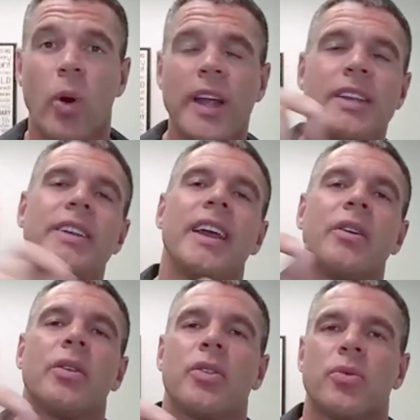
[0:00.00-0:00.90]
Write
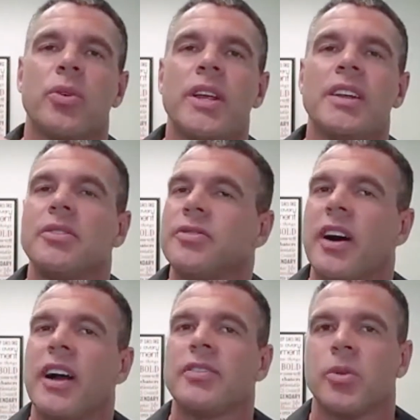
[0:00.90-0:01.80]
down three to
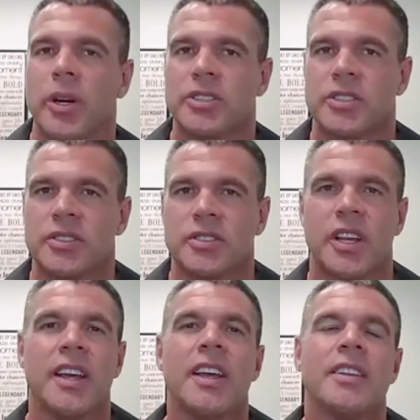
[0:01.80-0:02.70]
five
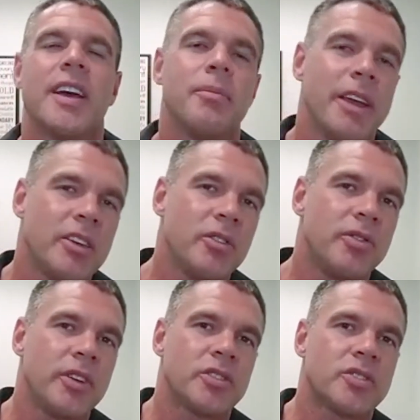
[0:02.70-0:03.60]
questions that make you
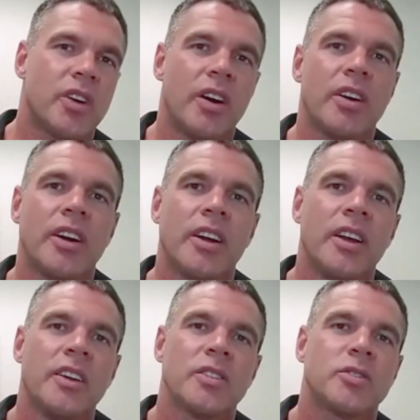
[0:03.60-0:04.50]
feel
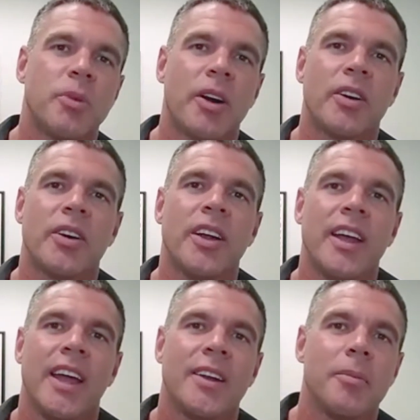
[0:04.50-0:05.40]
stronger, smarter,
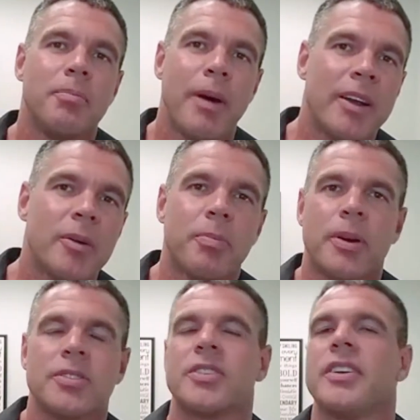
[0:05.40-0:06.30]
and a better
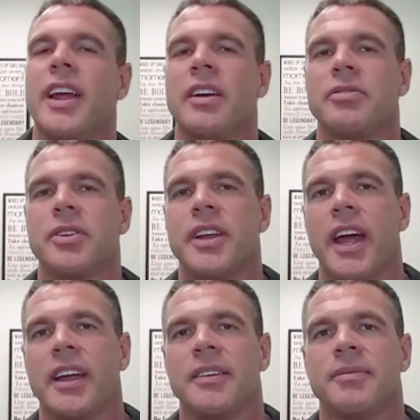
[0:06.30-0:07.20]
person every
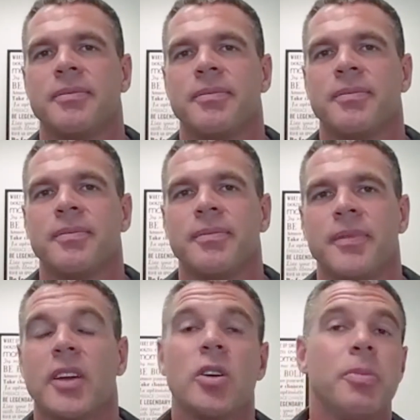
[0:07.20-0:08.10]
day.
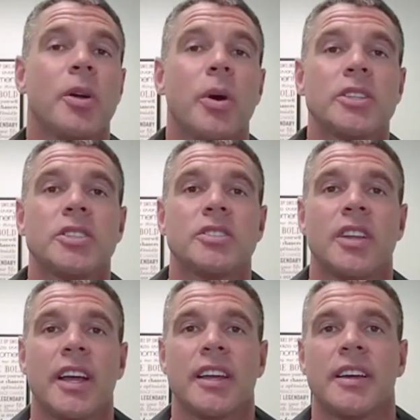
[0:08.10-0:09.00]
They could be questions
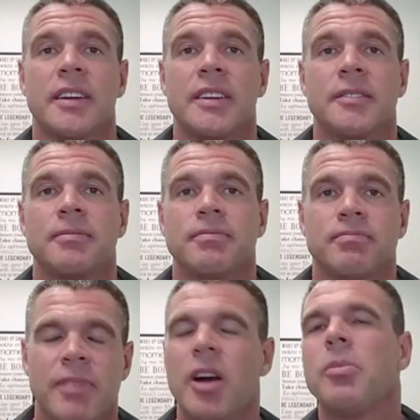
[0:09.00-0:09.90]
like,
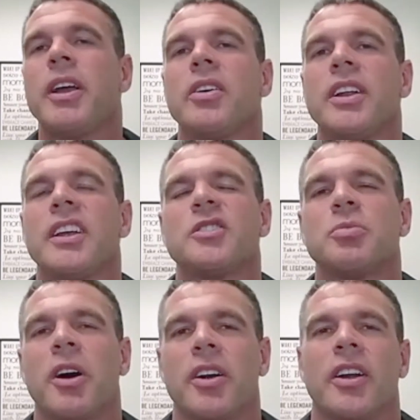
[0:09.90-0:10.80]
how am I going to get
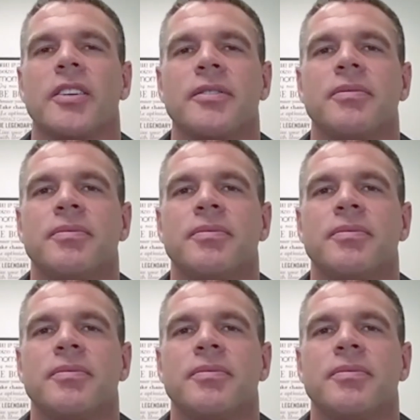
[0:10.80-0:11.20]
smarter?